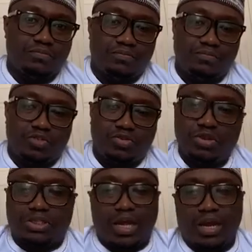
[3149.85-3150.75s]
So
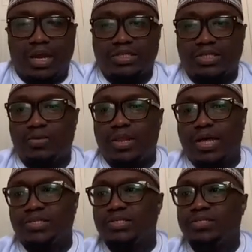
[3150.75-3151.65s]
inshallah, stay with
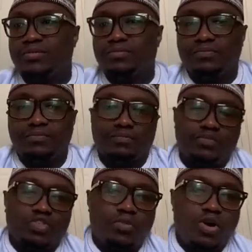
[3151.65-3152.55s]
us
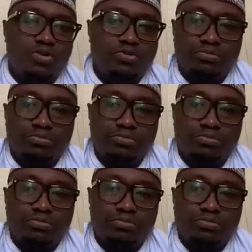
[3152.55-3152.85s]
tomorrow